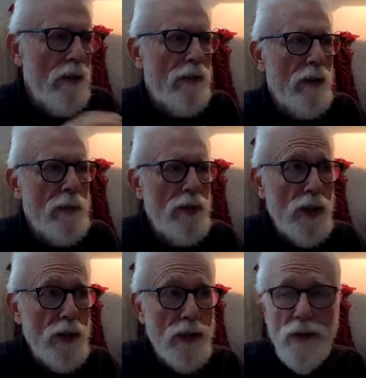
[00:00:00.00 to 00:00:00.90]
from
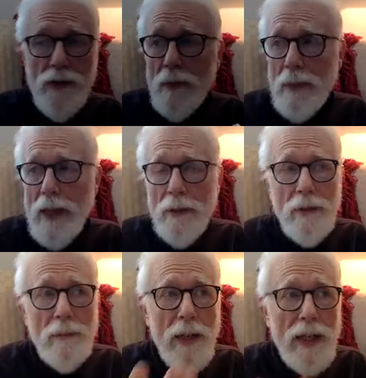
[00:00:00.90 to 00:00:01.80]
magicians about
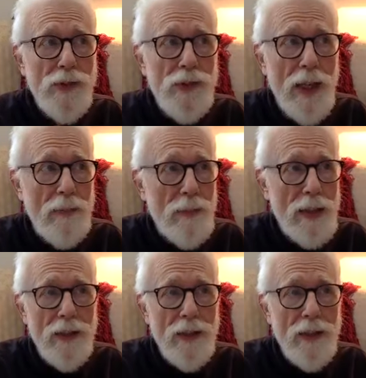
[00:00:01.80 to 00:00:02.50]
my statement,